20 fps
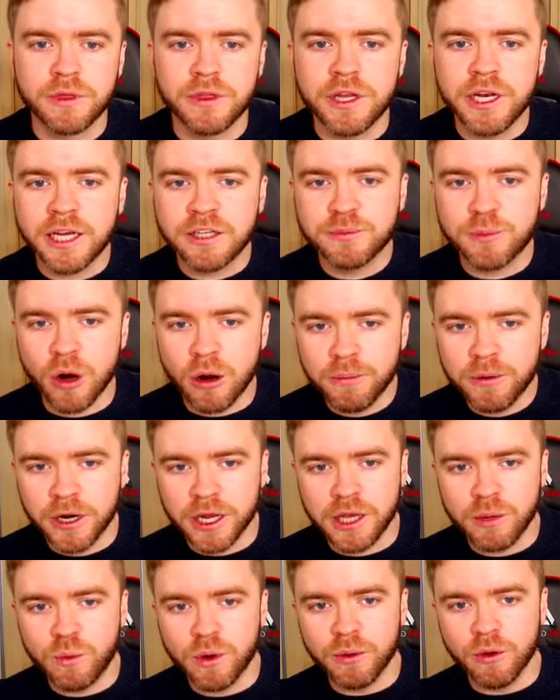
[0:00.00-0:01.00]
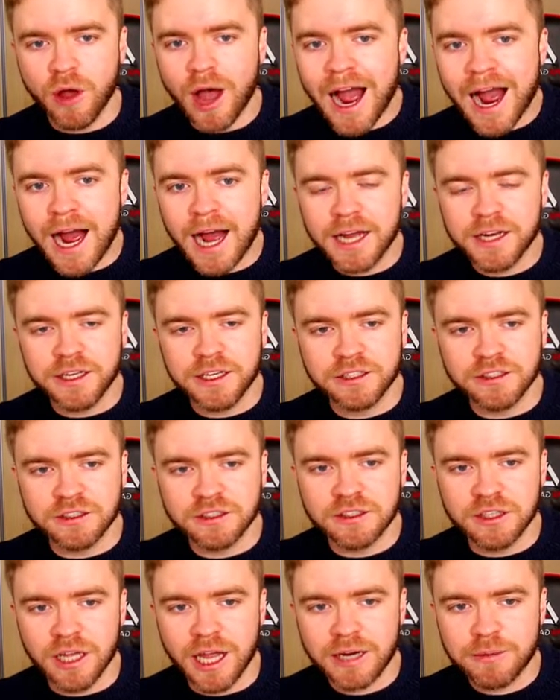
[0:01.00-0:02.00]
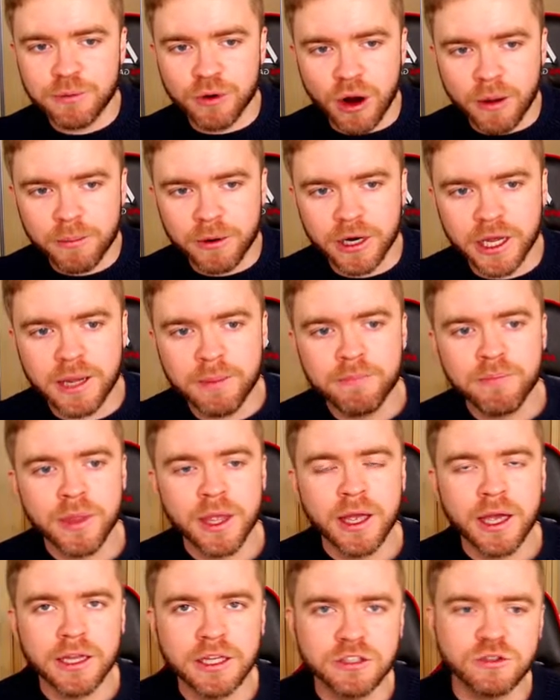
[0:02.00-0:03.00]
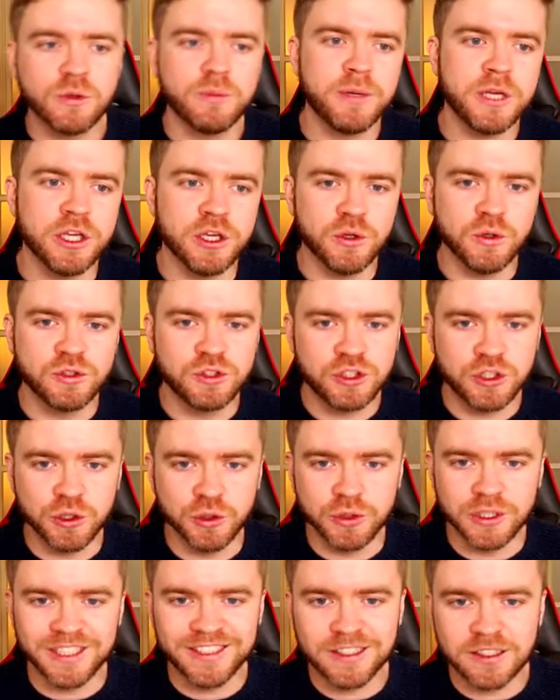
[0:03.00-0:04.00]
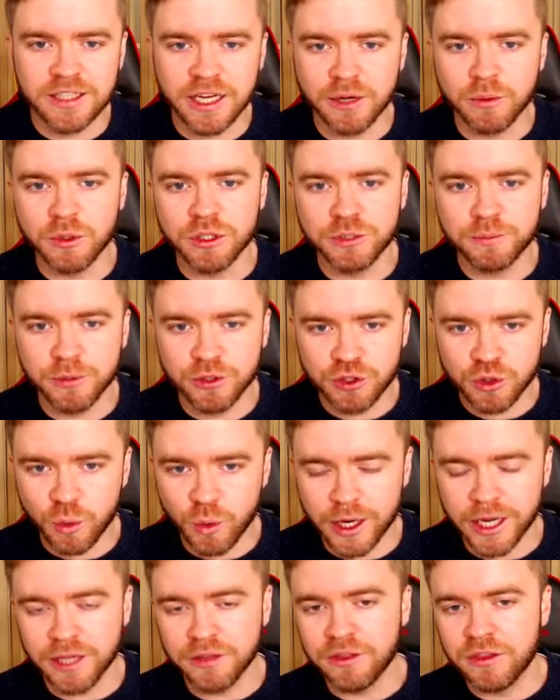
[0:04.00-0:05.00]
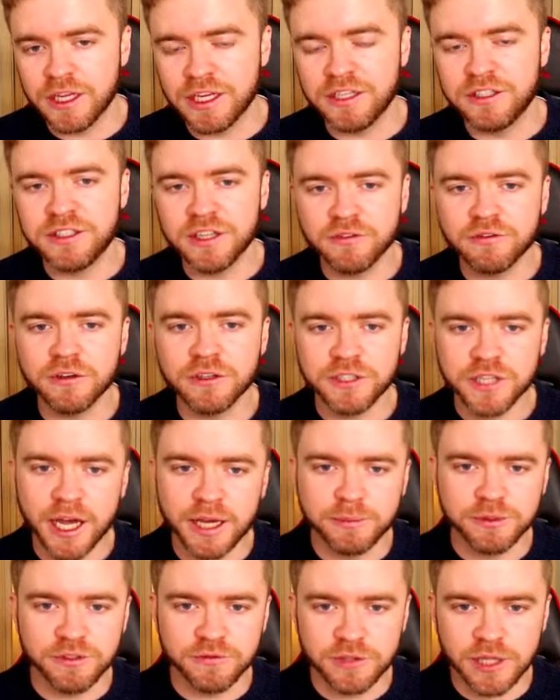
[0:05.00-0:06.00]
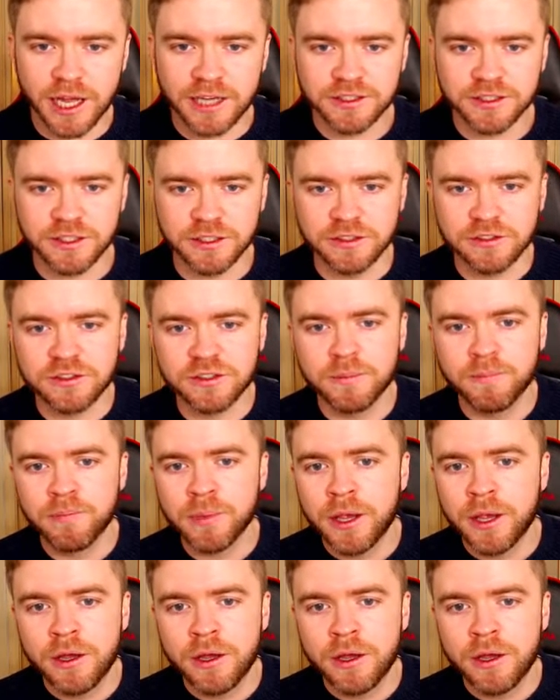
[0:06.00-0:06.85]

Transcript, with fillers: The next property we will add is a select property, and this will be used to distinguish between the different types of lessons.